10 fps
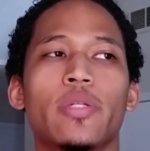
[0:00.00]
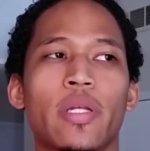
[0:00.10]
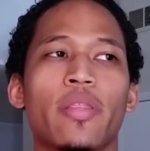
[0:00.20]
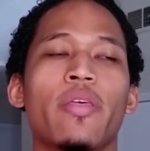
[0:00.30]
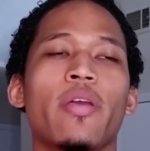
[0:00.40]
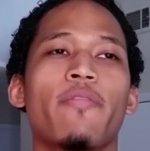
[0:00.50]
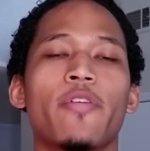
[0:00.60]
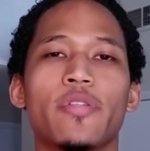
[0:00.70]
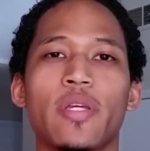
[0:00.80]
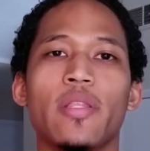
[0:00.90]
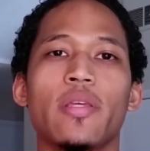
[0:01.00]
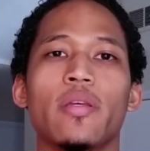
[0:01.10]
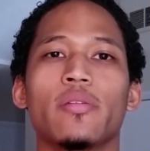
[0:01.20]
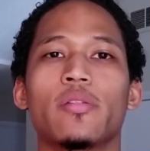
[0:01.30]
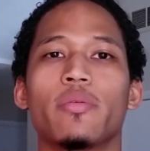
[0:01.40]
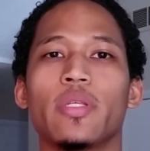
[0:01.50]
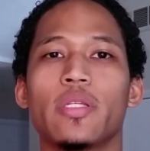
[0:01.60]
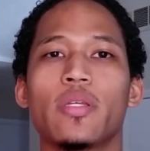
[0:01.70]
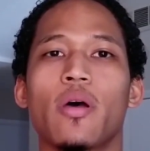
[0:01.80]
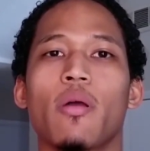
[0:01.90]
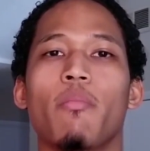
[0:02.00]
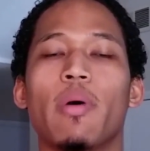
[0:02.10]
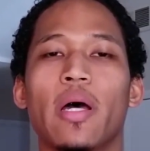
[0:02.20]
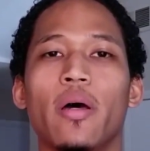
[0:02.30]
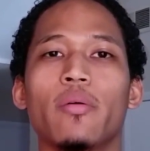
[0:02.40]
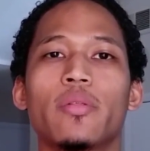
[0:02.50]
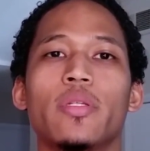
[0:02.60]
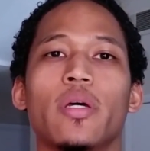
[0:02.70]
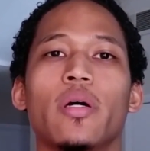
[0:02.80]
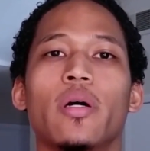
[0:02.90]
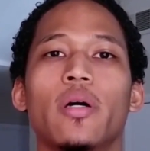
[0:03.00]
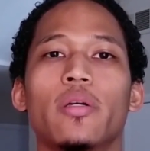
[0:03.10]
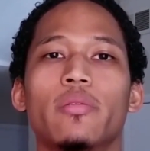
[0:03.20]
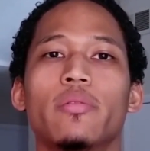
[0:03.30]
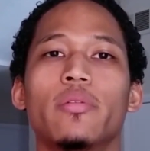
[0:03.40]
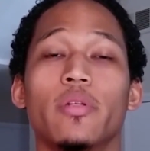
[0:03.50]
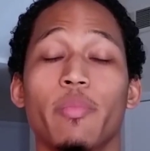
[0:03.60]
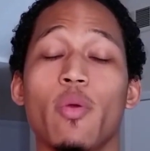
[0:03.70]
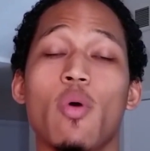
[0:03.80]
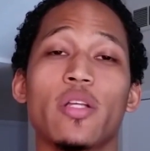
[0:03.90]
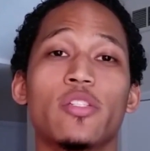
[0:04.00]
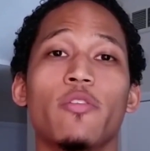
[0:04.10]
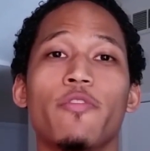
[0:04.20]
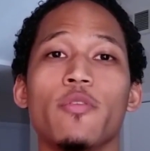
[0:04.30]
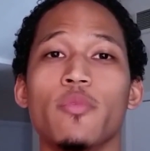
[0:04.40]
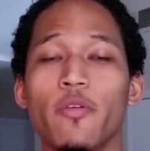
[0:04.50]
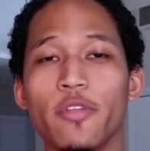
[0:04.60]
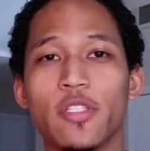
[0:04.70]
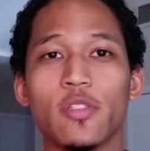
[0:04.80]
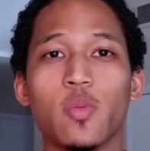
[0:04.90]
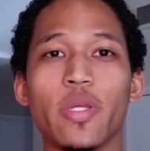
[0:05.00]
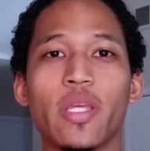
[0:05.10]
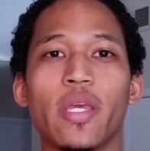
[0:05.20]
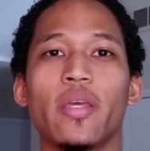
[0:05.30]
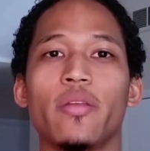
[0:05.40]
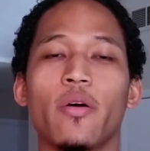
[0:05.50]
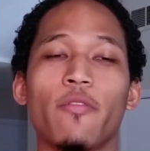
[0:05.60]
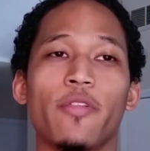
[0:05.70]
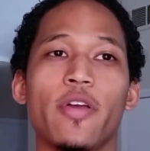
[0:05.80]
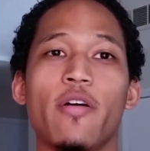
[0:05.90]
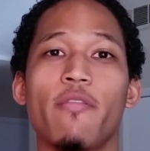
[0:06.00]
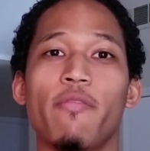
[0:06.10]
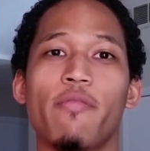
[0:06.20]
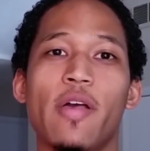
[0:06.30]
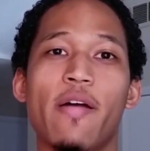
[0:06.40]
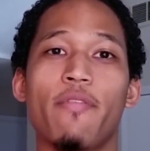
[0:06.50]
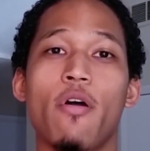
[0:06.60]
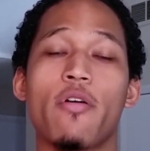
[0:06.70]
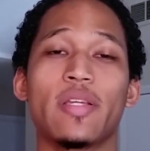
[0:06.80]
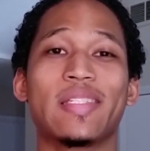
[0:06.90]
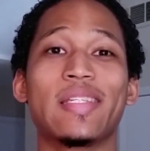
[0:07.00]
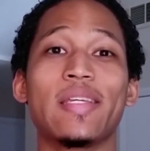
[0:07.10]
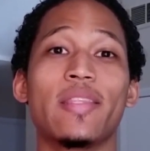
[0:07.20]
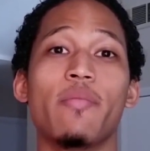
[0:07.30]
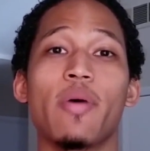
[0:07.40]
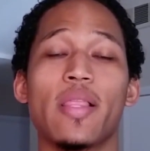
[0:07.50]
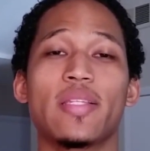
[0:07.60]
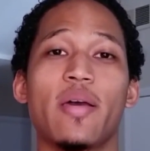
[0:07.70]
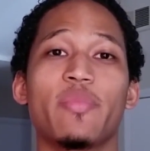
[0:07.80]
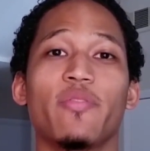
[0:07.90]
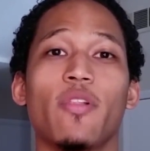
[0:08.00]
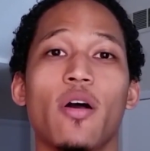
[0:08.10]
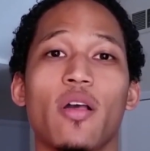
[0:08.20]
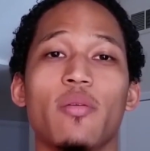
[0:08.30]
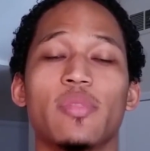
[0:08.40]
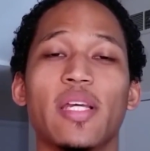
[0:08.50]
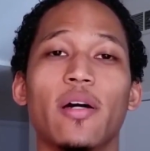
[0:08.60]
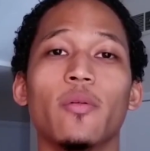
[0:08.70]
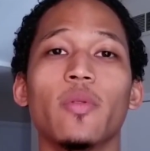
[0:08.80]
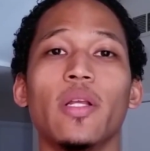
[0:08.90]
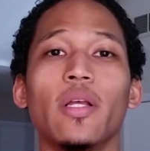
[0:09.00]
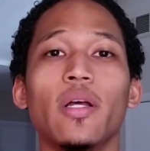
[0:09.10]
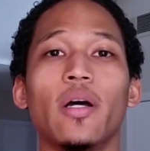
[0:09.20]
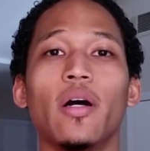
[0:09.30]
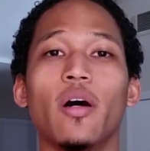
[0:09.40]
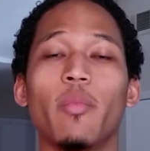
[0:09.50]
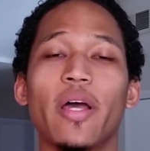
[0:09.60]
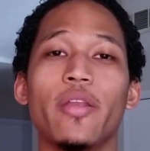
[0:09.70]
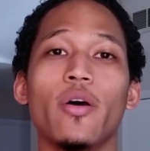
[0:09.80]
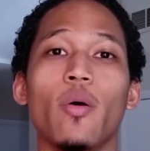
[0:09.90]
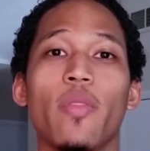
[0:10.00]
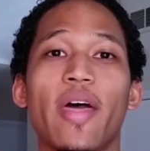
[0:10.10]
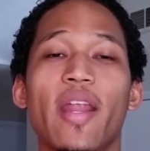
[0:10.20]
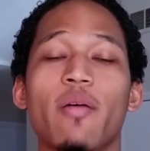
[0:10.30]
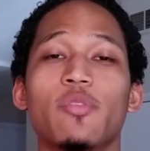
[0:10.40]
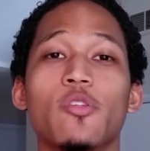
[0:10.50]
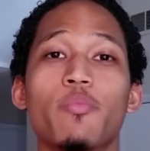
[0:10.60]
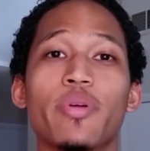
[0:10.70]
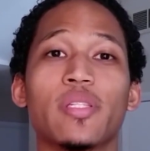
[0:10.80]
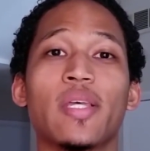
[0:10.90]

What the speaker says: trying to think if there's anything else to really talk about. Gonna be watching a few movies this weekend. Hopefully I'll have already seen them by the time this vlog comes out. I know that I'm super